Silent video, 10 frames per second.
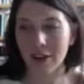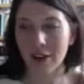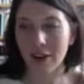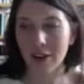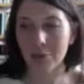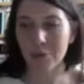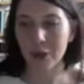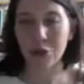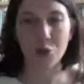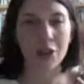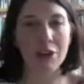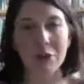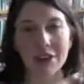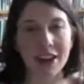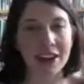like rhythm
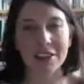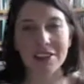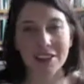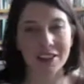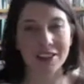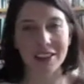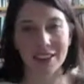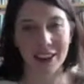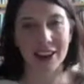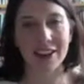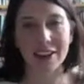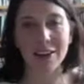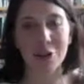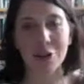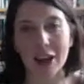and cadence and things like that in
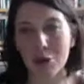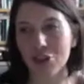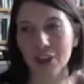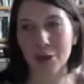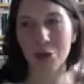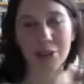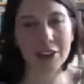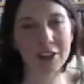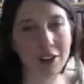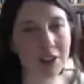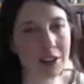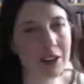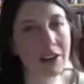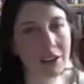another language, and that's been fascinating.